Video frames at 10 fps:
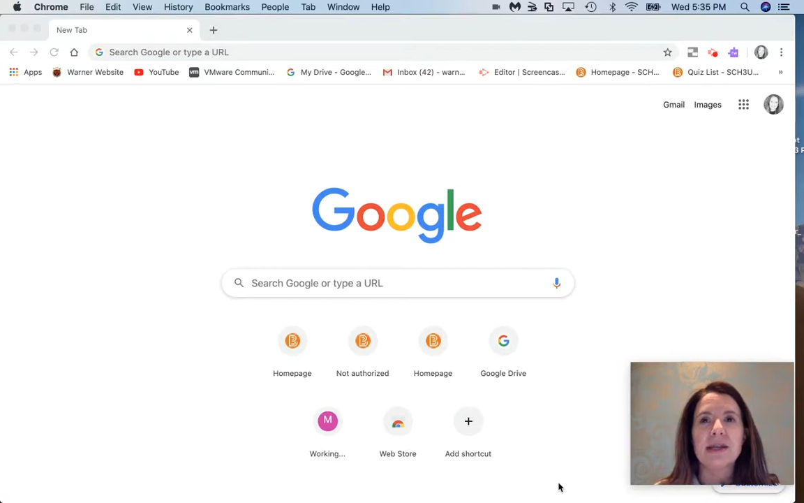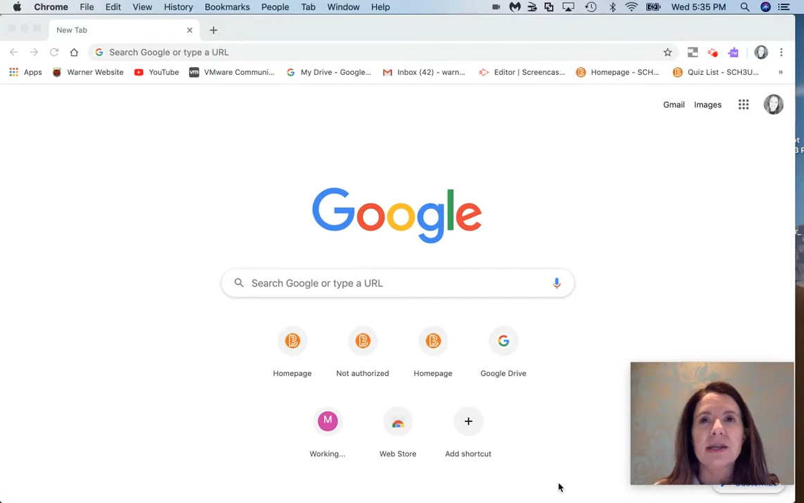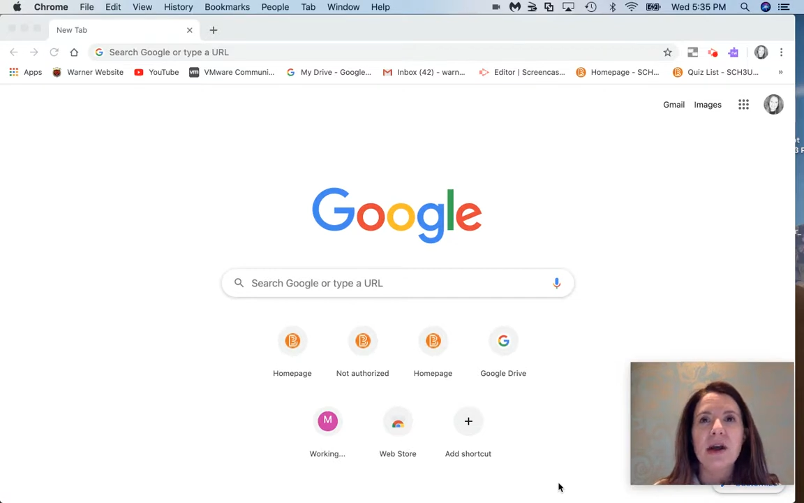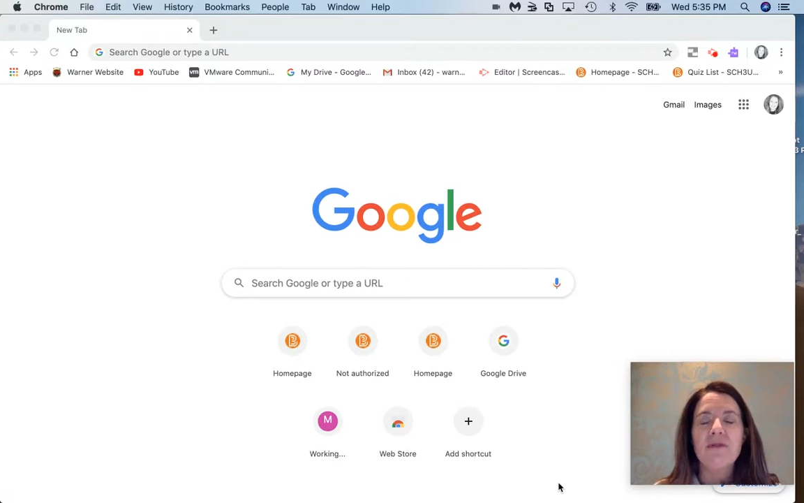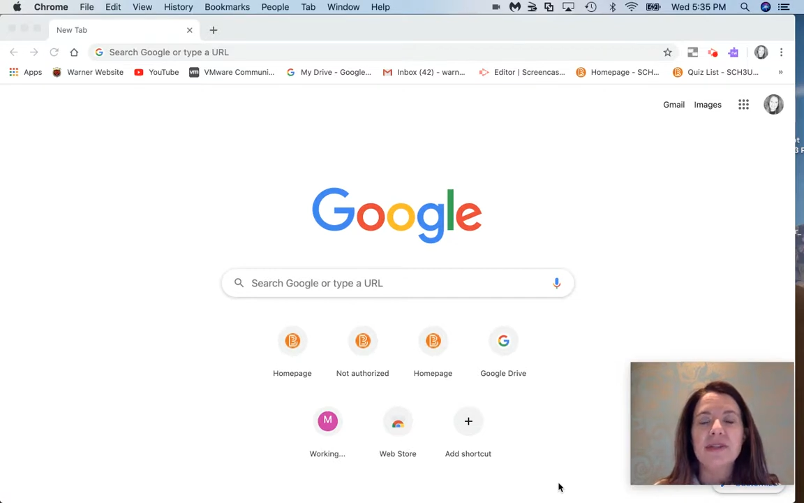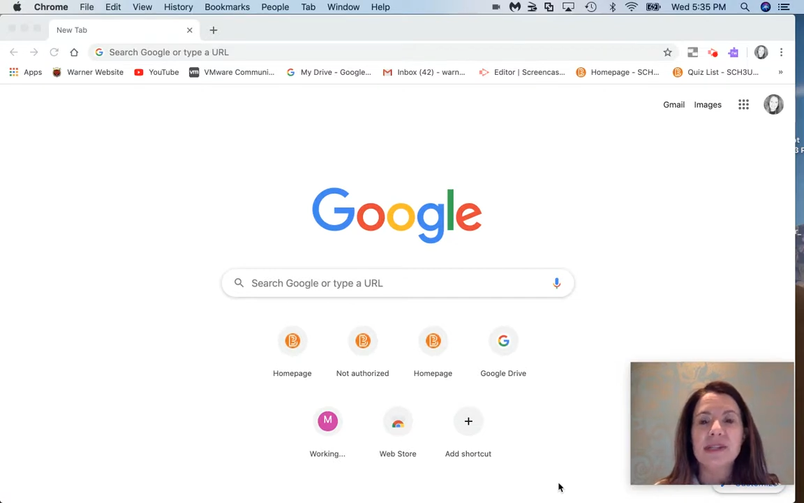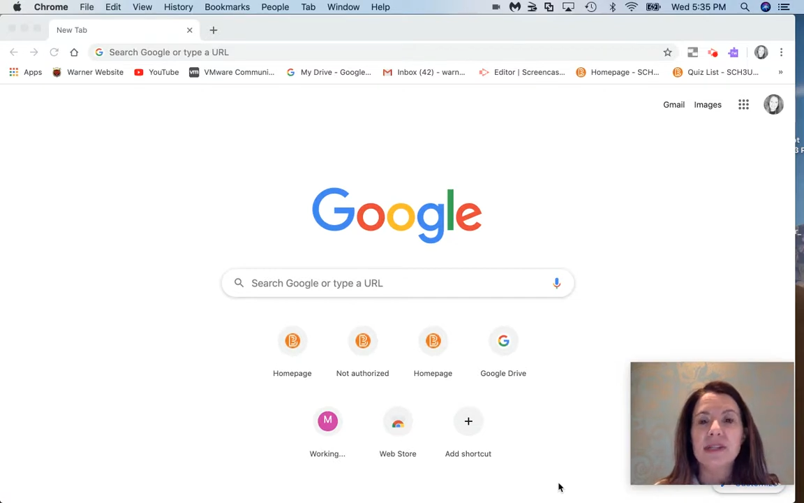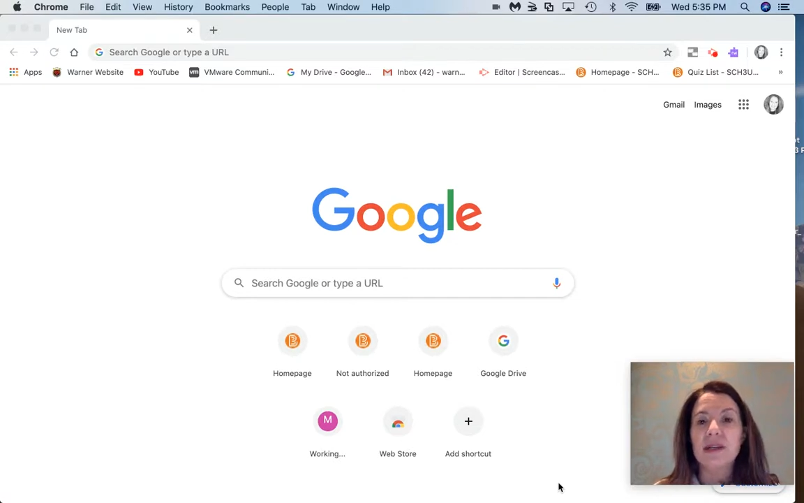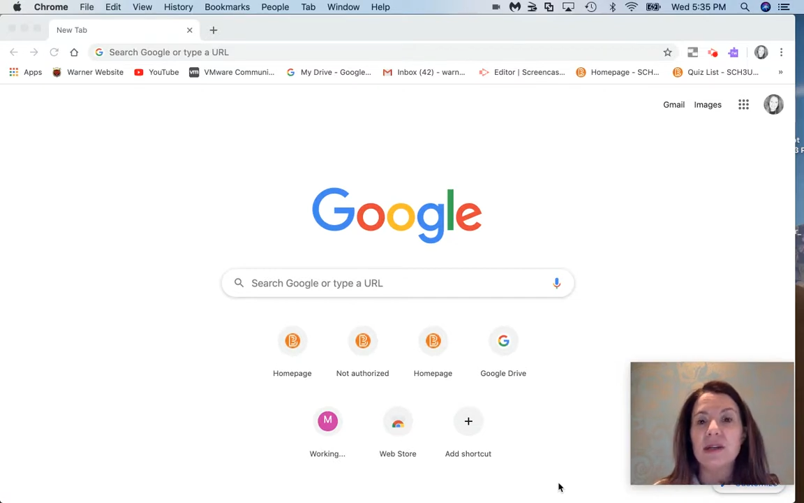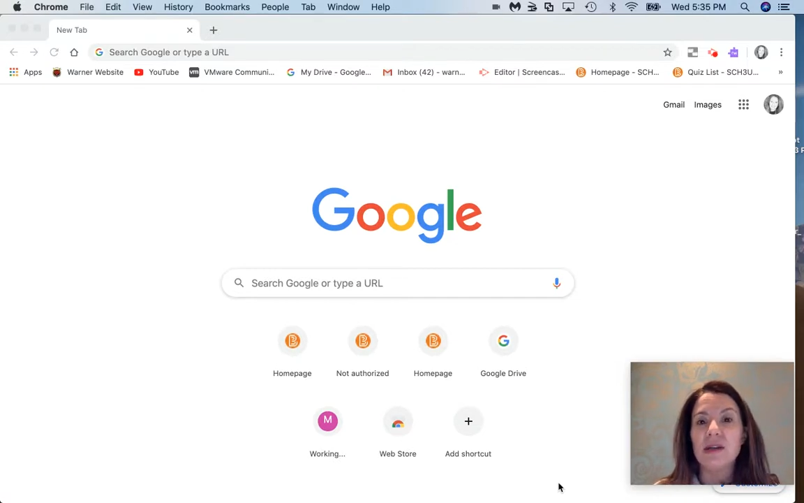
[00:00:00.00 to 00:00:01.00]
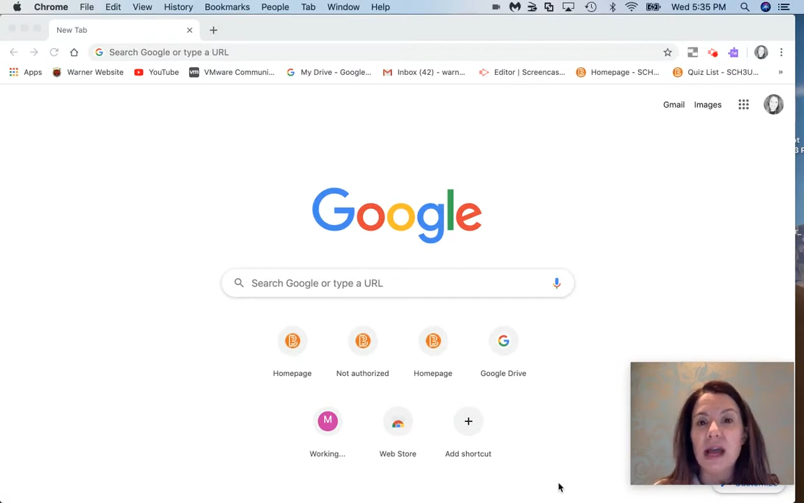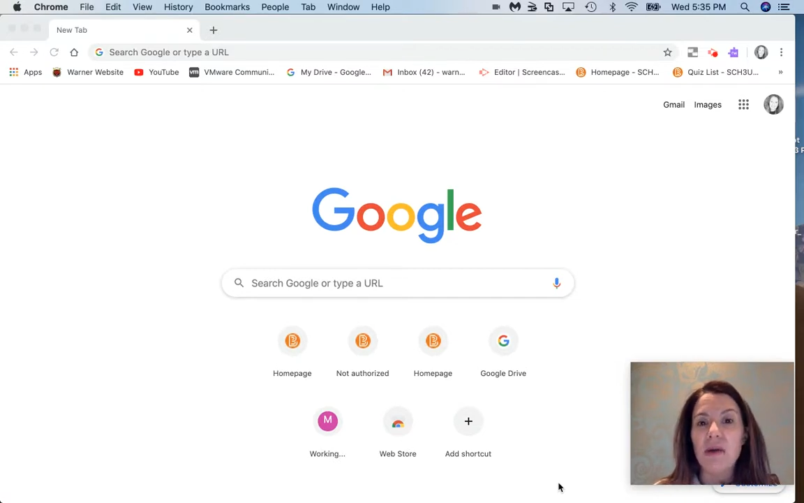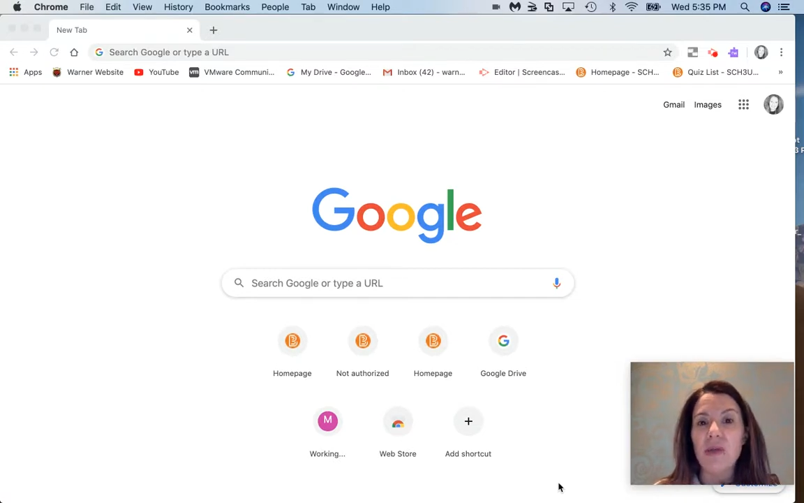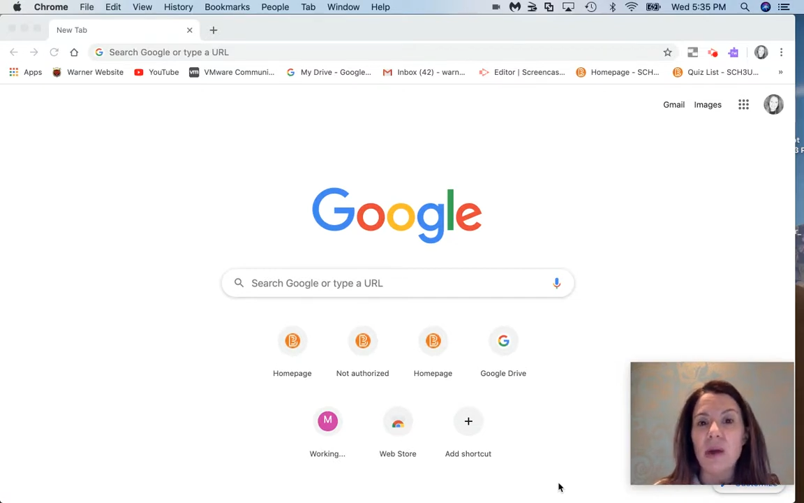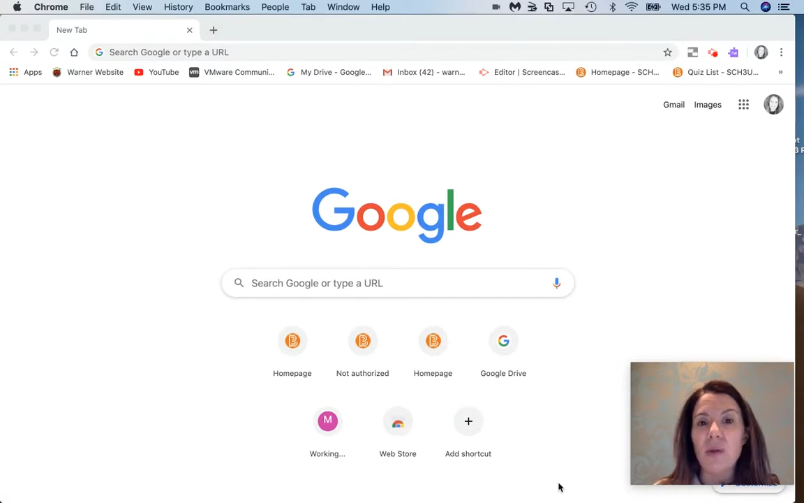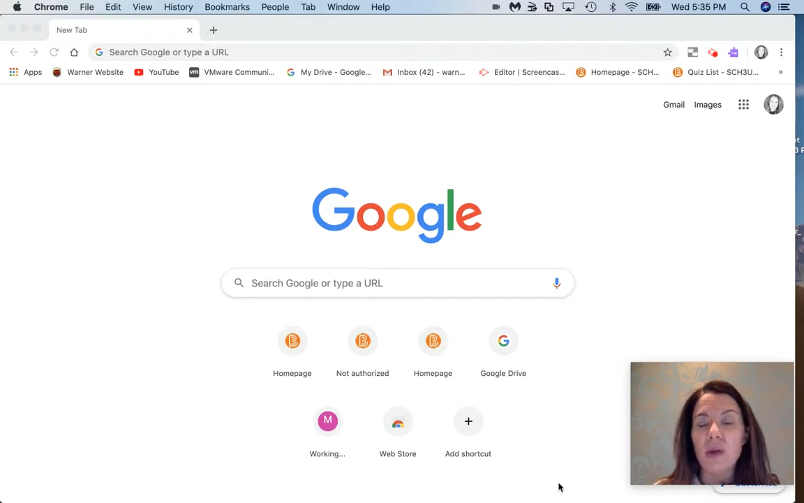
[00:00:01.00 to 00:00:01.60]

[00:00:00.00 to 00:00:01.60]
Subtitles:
obviously now that